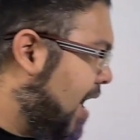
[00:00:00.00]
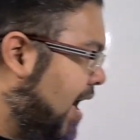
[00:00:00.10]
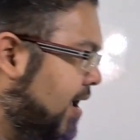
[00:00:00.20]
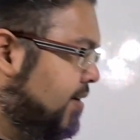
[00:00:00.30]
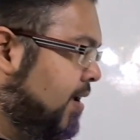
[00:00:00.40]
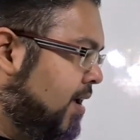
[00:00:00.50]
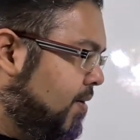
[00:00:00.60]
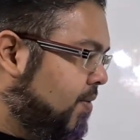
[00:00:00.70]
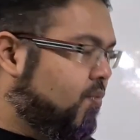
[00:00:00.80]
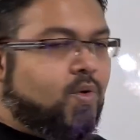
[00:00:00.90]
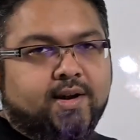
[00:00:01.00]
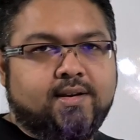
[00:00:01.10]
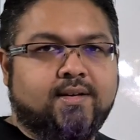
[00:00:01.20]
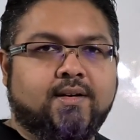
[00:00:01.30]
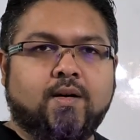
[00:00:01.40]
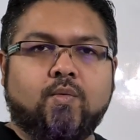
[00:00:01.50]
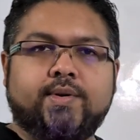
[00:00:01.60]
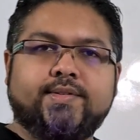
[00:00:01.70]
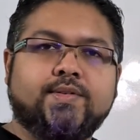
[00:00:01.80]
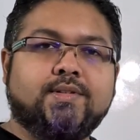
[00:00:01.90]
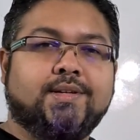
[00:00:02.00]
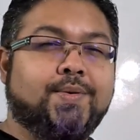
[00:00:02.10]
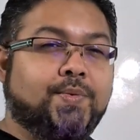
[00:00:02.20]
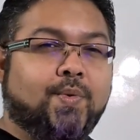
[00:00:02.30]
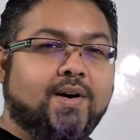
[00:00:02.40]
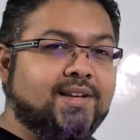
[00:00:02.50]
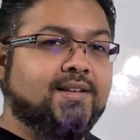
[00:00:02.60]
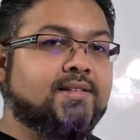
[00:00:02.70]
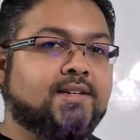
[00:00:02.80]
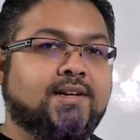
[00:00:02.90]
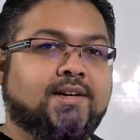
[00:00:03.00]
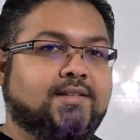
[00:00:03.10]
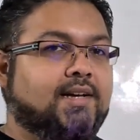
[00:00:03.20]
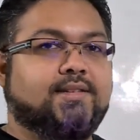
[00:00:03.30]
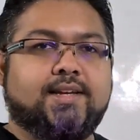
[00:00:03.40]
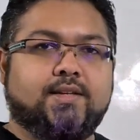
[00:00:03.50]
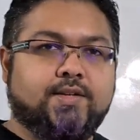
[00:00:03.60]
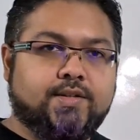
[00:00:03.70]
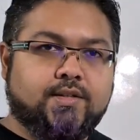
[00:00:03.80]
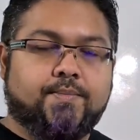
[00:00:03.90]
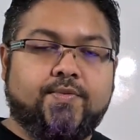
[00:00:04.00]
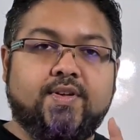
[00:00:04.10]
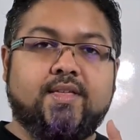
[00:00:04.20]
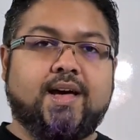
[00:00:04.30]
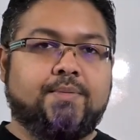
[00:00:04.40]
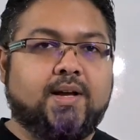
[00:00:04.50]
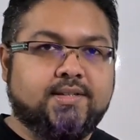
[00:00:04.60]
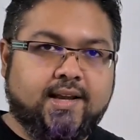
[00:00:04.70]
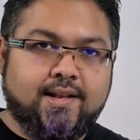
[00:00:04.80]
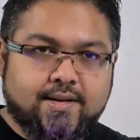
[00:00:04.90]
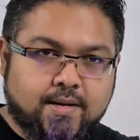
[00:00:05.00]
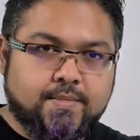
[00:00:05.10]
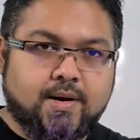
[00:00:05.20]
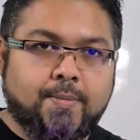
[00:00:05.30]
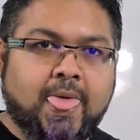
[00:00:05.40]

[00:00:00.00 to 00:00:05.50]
And well, 1, once you see 1, that's it. You stop for that particular number.